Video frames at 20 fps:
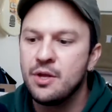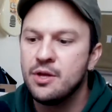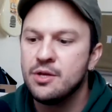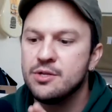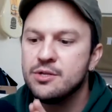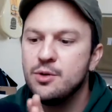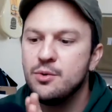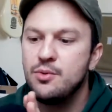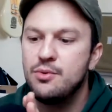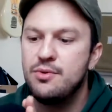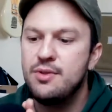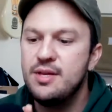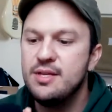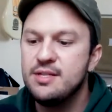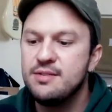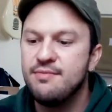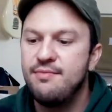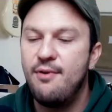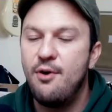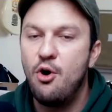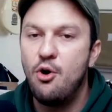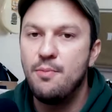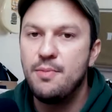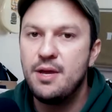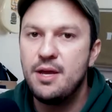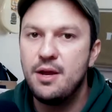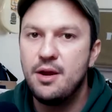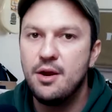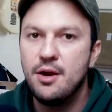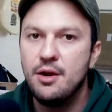So this foam
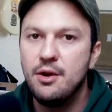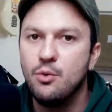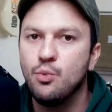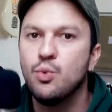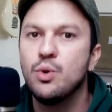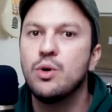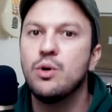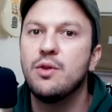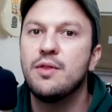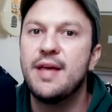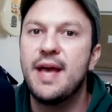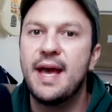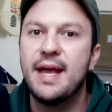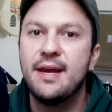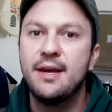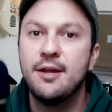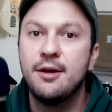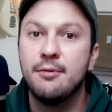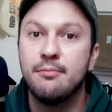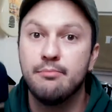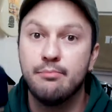here will then